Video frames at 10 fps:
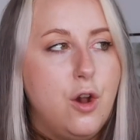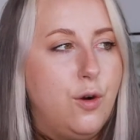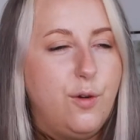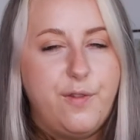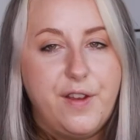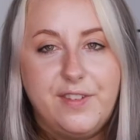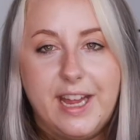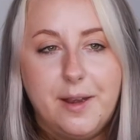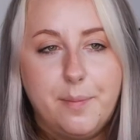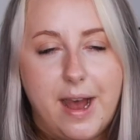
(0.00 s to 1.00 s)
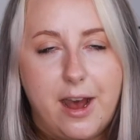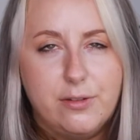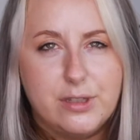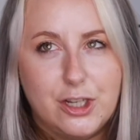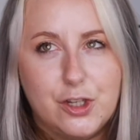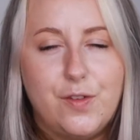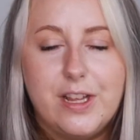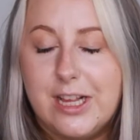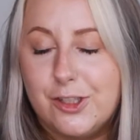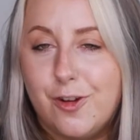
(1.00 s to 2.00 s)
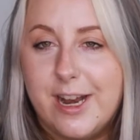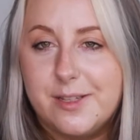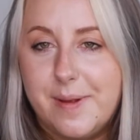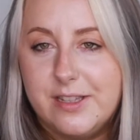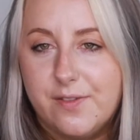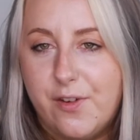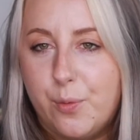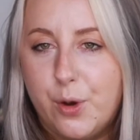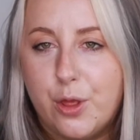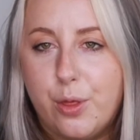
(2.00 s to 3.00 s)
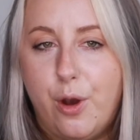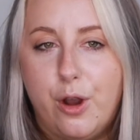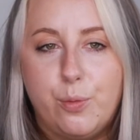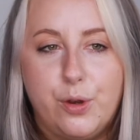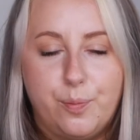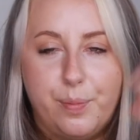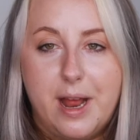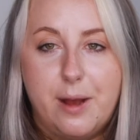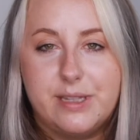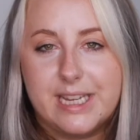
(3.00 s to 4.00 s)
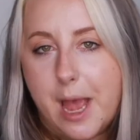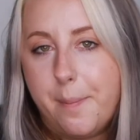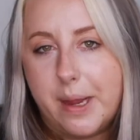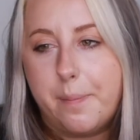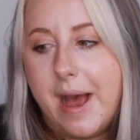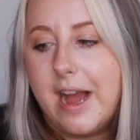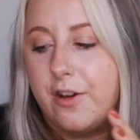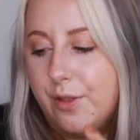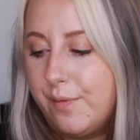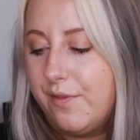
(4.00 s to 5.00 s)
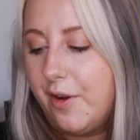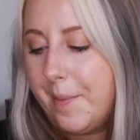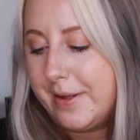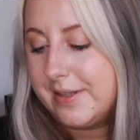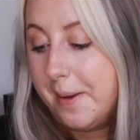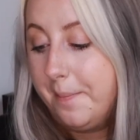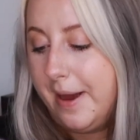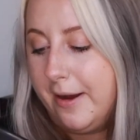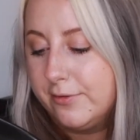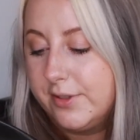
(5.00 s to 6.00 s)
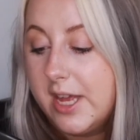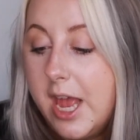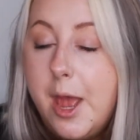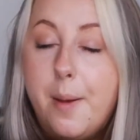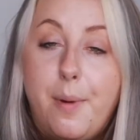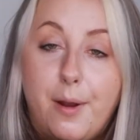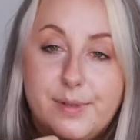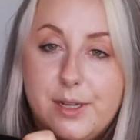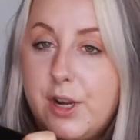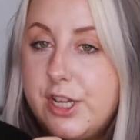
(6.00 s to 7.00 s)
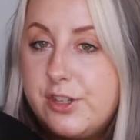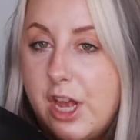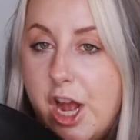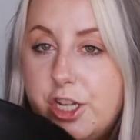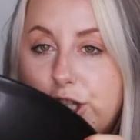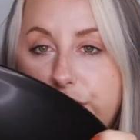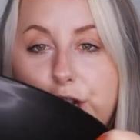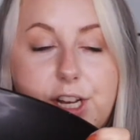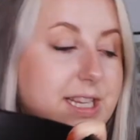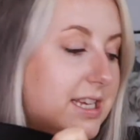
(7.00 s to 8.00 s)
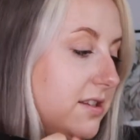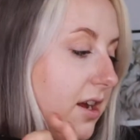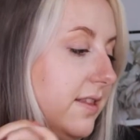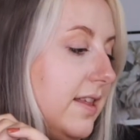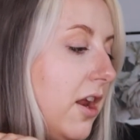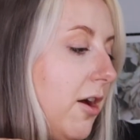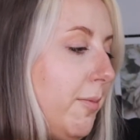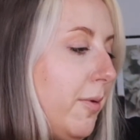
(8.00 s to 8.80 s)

or £15. I just think that's really expensive. I would have thought I would have been able to get a big pack of them for about £10. But I'm still going to search. As soon as that's done, then I'll